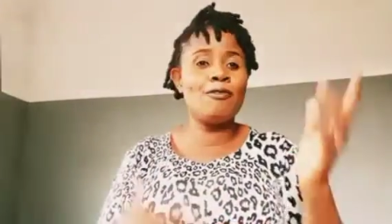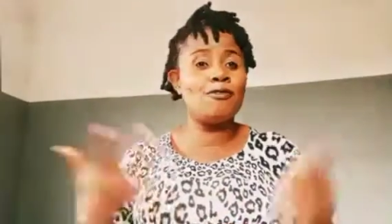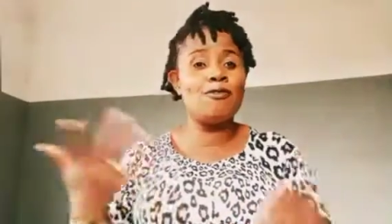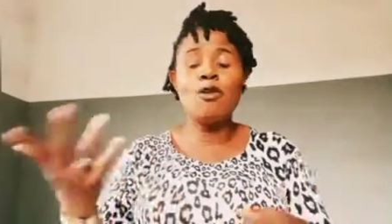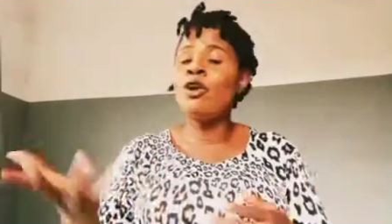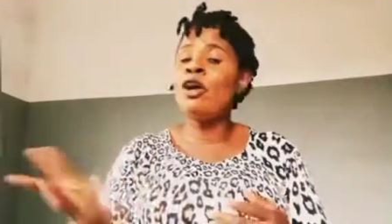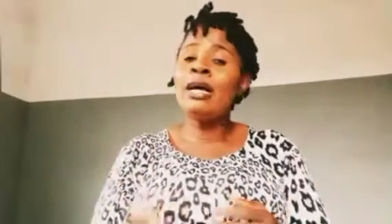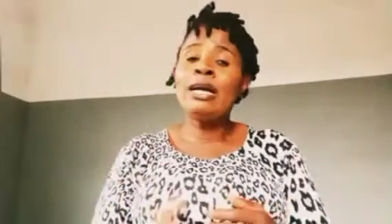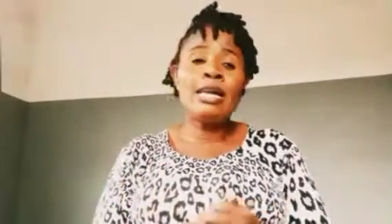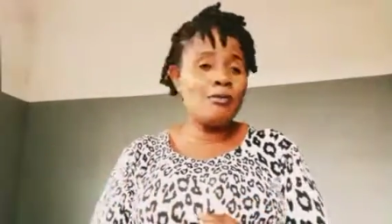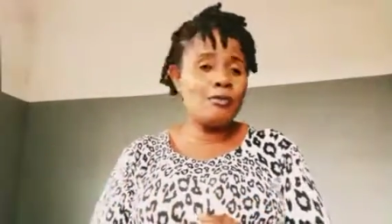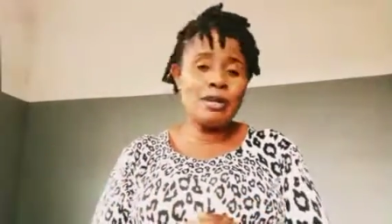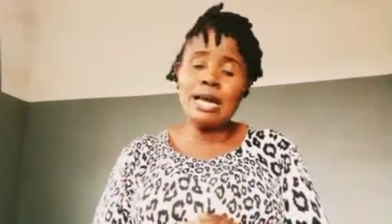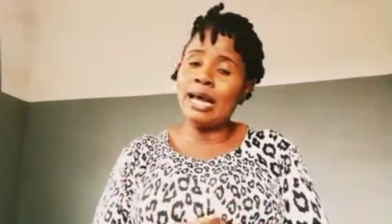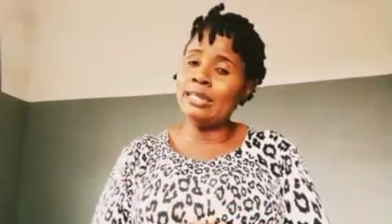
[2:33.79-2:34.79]
even
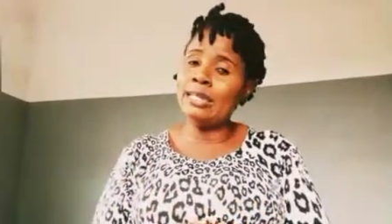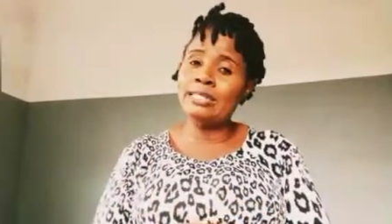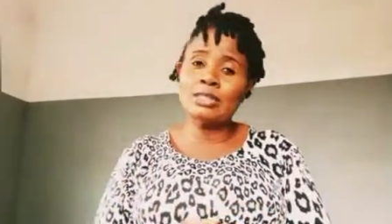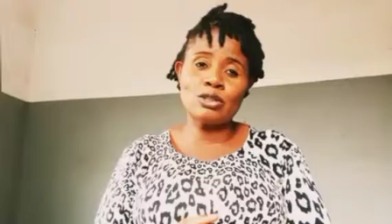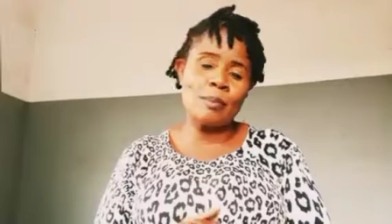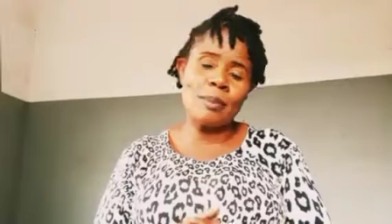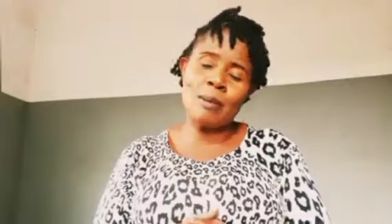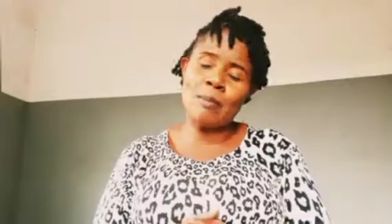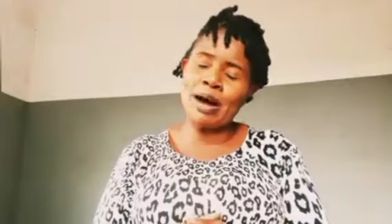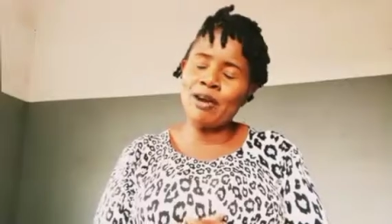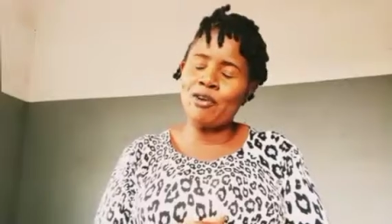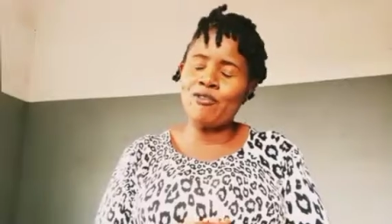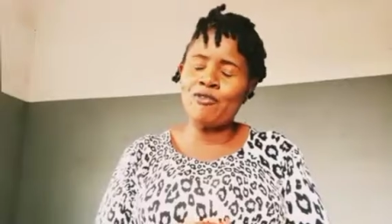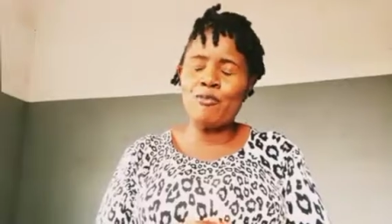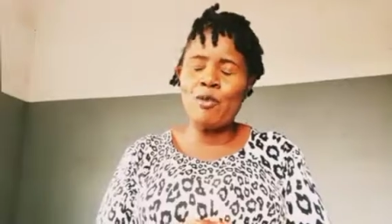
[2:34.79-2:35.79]
some amount of
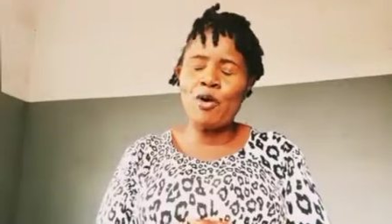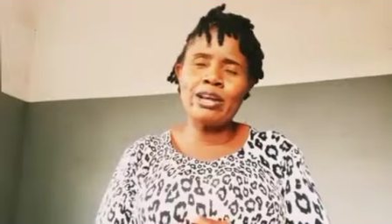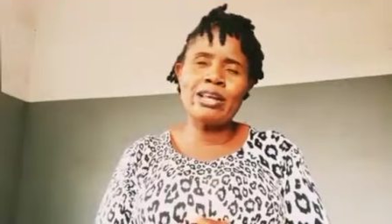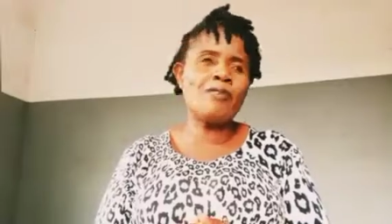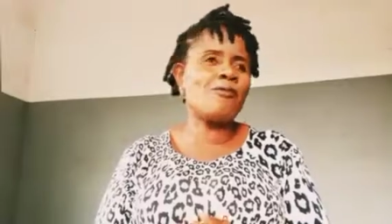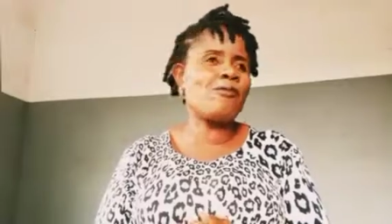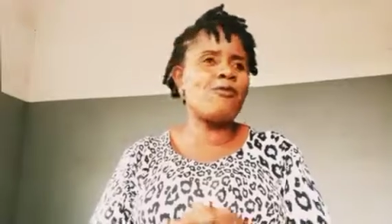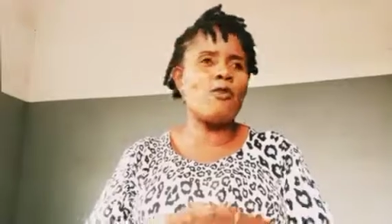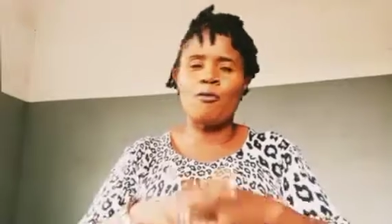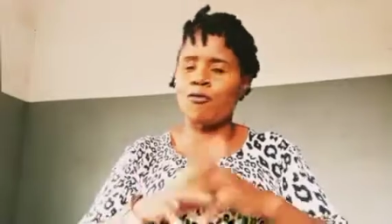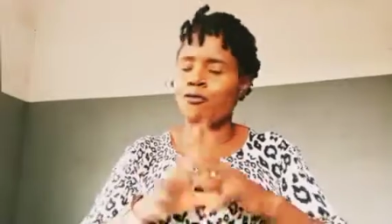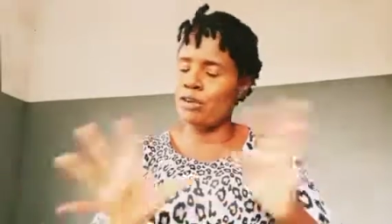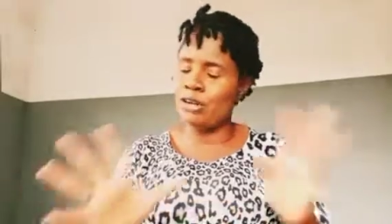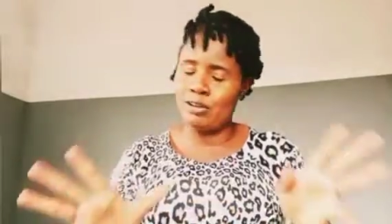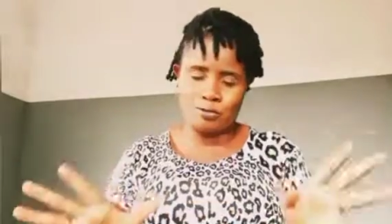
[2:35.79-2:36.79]
money for free
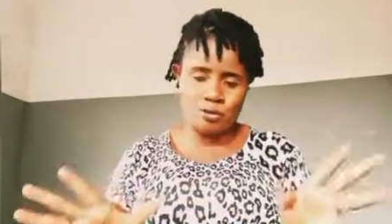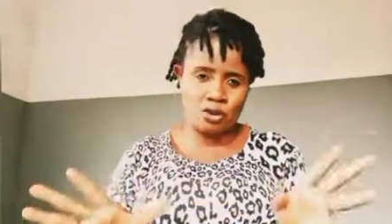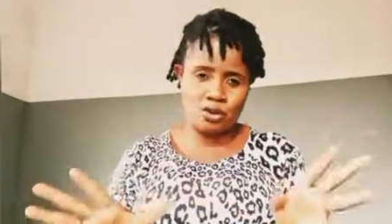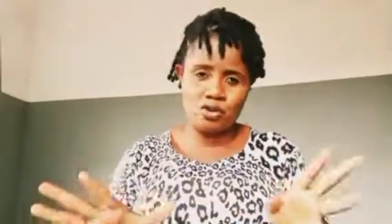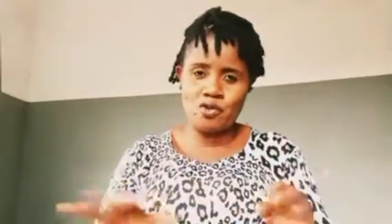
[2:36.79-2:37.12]
for you.